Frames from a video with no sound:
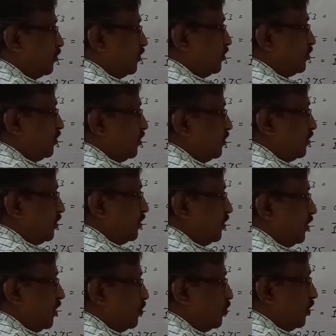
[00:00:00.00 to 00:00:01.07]
this digit
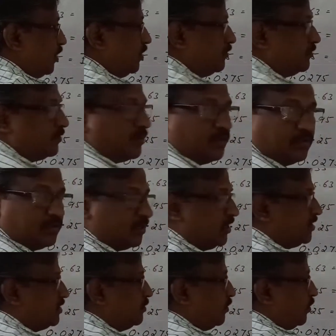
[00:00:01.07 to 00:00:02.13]
you have to give the
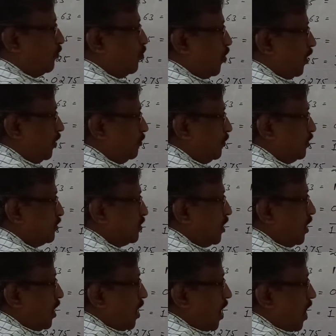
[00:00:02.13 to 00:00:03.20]
decimal point. Means
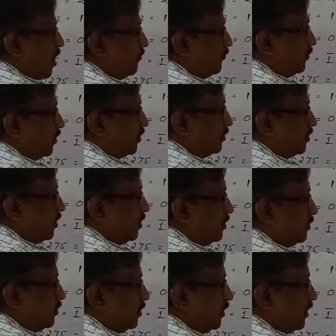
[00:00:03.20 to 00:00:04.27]
after
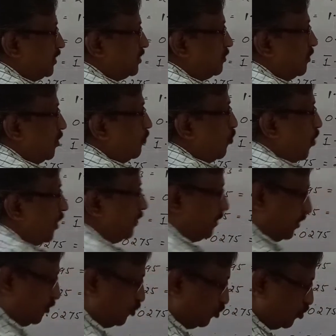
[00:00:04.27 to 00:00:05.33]
the decimal point
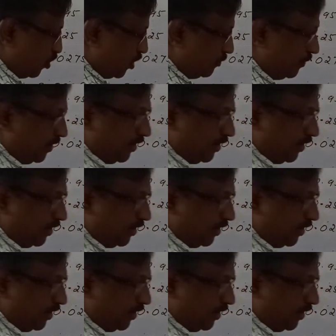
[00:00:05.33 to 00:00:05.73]
there should not be